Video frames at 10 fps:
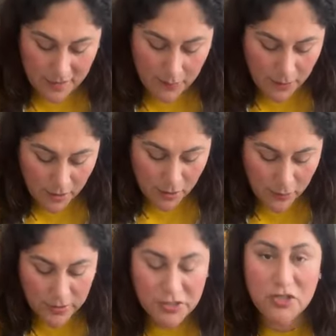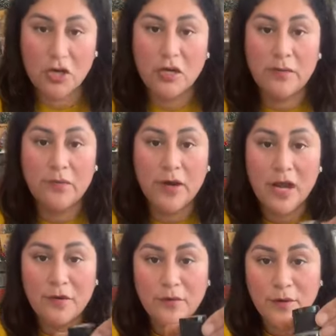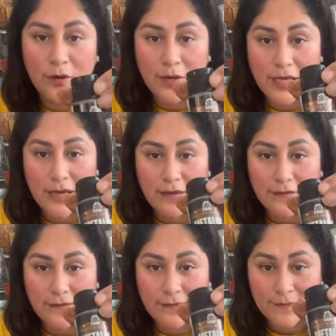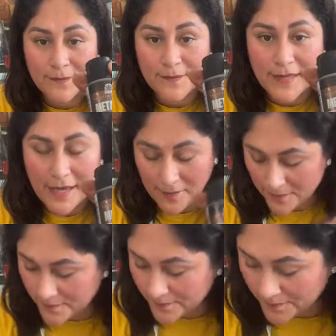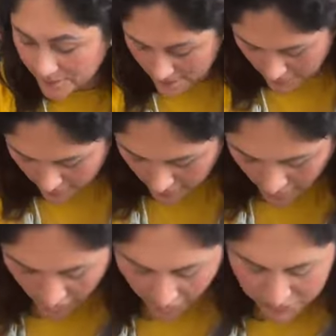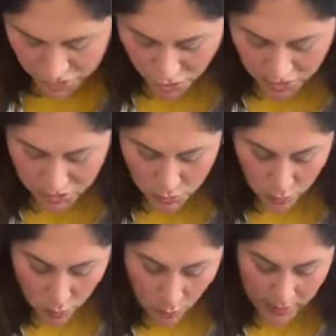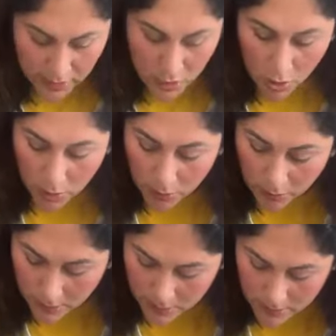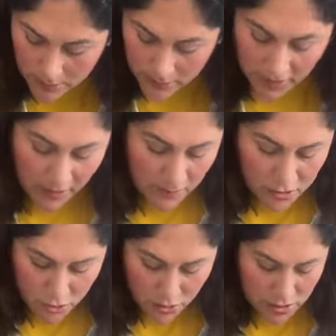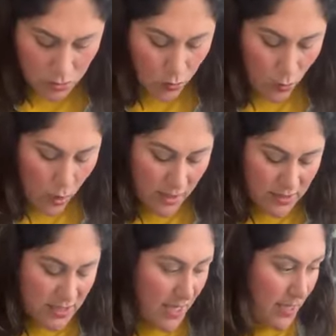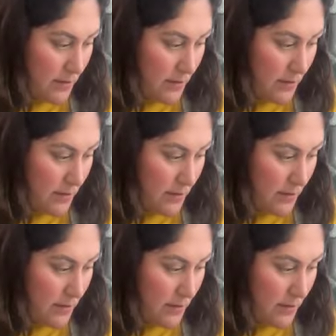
I think I'm gonna go with the chocolate brown. Oh yes, yeah. I'm just gonna do one coat, okay? I'm just gonna do one